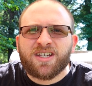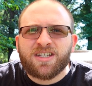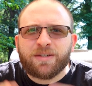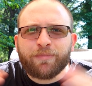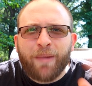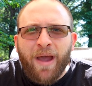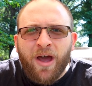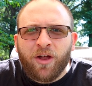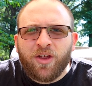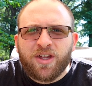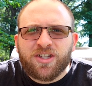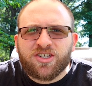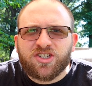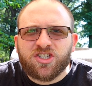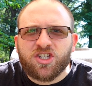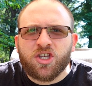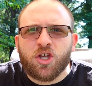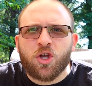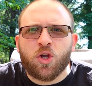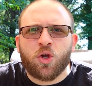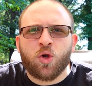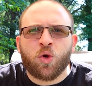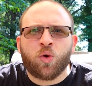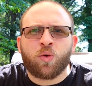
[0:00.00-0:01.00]
smell it's
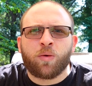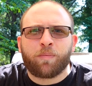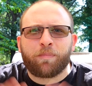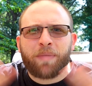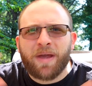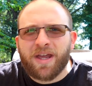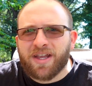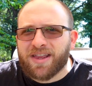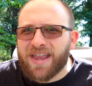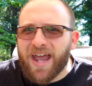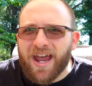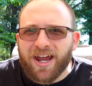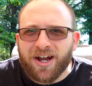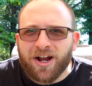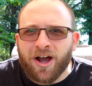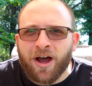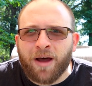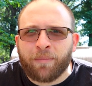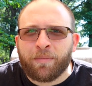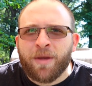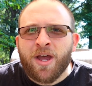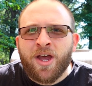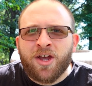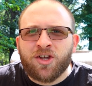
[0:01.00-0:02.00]
you, pick that
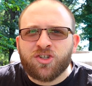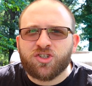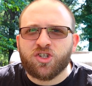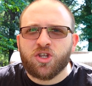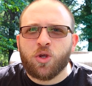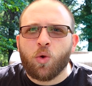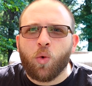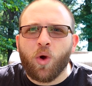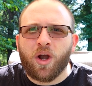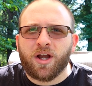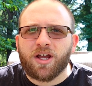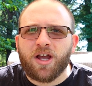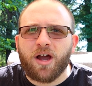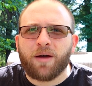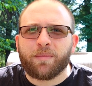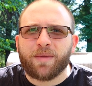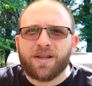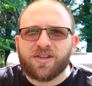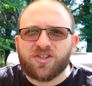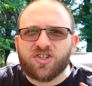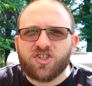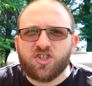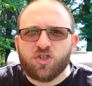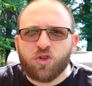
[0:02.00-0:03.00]
up. So you want to come
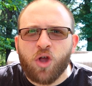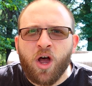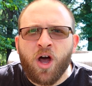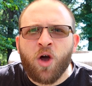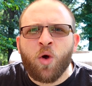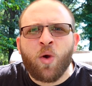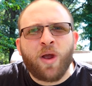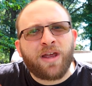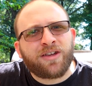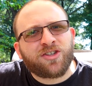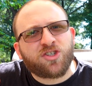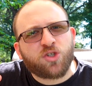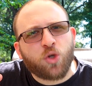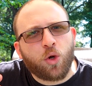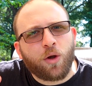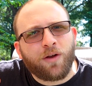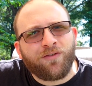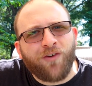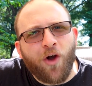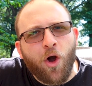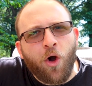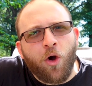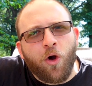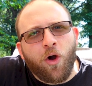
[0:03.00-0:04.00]
in slow and sort
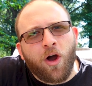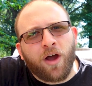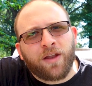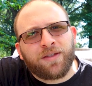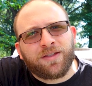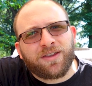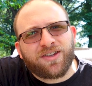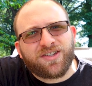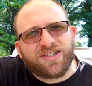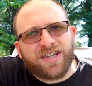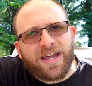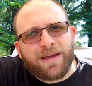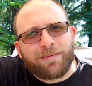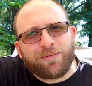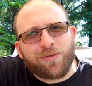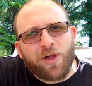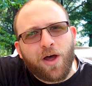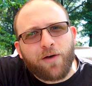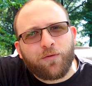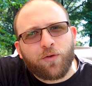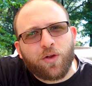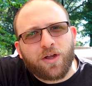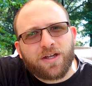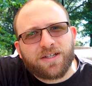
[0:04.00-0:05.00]
of on the same
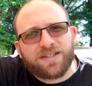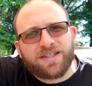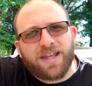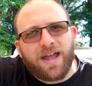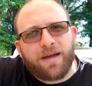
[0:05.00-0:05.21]
level as